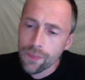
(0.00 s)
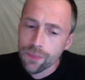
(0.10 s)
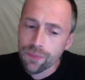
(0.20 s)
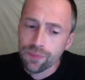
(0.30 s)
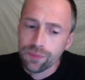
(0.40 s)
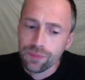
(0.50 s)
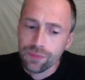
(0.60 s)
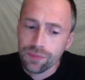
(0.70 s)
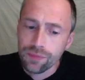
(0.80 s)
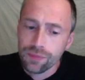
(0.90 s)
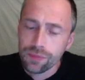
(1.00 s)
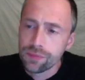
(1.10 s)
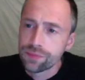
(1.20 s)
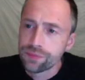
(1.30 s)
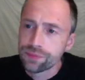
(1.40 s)

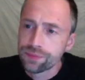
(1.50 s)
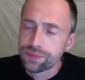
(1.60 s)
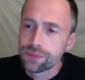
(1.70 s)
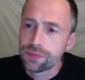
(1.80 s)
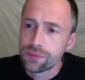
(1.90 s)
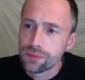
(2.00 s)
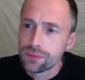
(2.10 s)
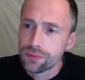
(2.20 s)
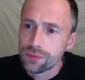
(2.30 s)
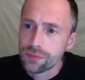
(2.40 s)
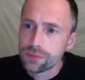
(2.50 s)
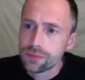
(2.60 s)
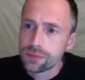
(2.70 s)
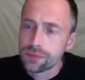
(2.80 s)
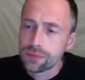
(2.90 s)

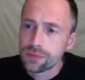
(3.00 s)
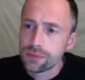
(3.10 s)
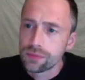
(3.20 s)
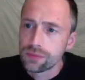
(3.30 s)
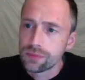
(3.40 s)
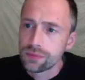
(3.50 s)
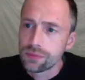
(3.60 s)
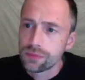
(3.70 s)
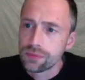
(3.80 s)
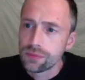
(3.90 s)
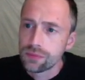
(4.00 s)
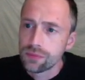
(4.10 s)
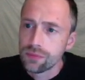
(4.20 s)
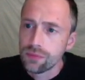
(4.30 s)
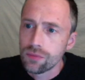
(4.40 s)

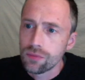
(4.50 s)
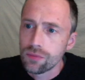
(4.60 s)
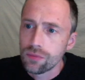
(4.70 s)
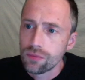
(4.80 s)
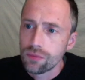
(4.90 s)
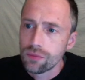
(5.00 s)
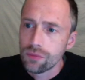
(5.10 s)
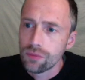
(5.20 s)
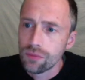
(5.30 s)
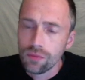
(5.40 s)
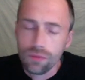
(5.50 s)
The person shown says nothing.